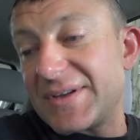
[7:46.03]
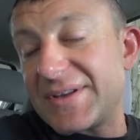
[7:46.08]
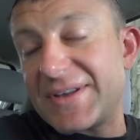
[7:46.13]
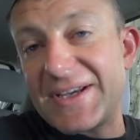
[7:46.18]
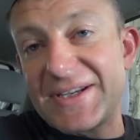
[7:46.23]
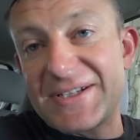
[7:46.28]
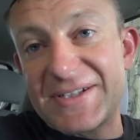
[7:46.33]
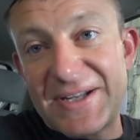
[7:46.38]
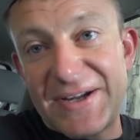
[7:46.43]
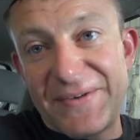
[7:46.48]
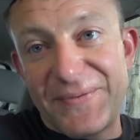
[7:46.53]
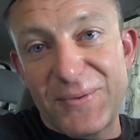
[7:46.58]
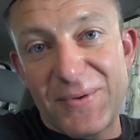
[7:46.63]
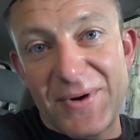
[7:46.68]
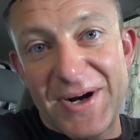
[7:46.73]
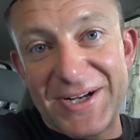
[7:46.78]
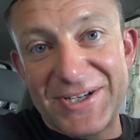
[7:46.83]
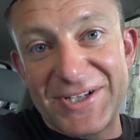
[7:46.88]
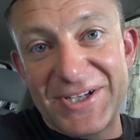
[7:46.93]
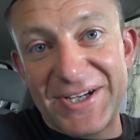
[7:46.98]
Thanks a lot for
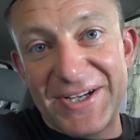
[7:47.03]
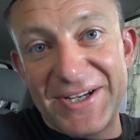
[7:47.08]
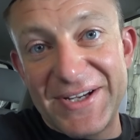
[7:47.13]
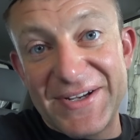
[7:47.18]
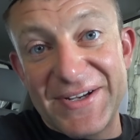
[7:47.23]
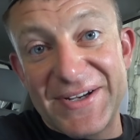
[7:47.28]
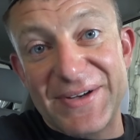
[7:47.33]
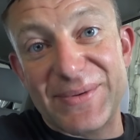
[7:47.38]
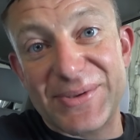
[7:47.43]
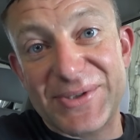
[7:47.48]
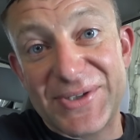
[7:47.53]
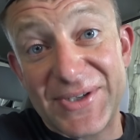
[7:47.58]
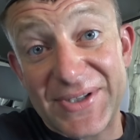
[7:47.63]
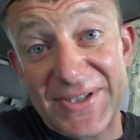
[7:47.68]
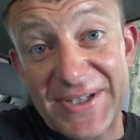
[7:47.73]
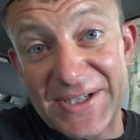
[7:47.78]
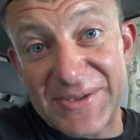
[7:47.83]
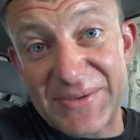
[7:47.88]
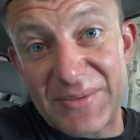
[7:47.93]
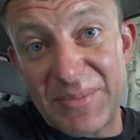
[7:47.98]
watching, and we'll see you
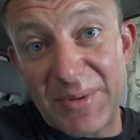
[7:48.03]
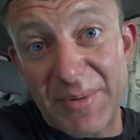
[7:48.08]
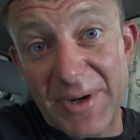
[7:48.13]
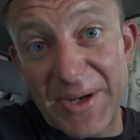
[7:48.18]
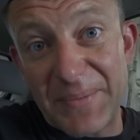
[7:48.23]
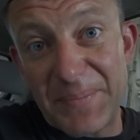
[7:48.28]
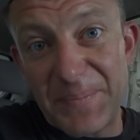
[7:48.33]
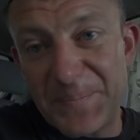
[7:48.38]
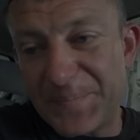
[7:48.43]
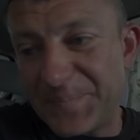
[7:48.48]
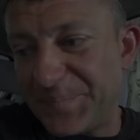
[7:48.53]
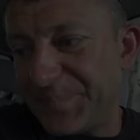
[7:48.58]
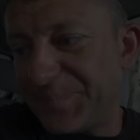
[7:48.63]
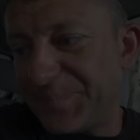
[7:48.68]
in the next one. Bye-bye.